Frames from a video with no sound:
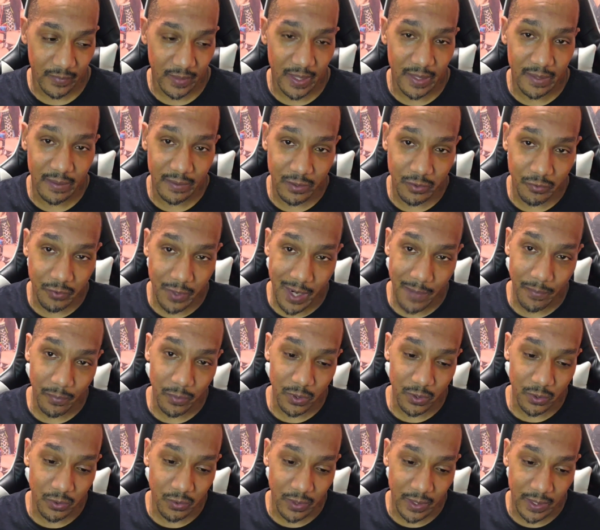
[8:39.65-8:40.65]
And the strap
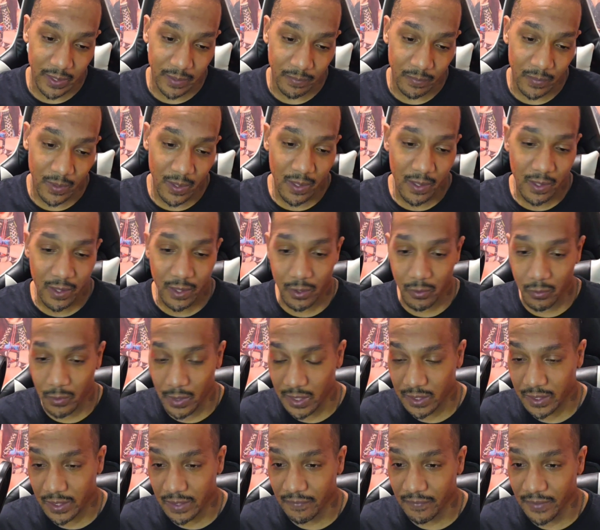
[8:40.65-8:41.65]
was green. The
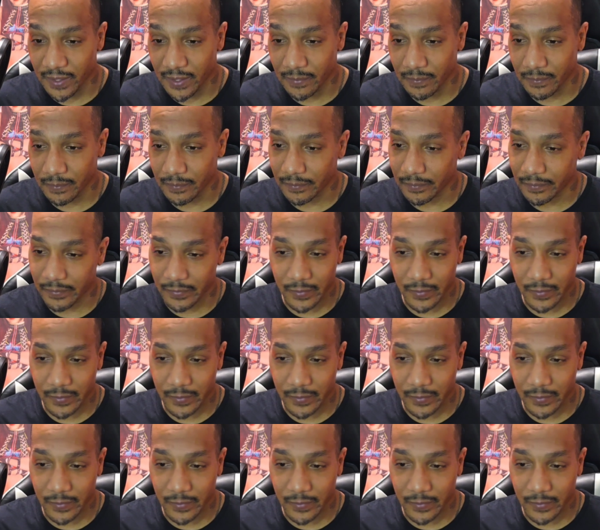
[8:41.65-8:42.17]
rest of it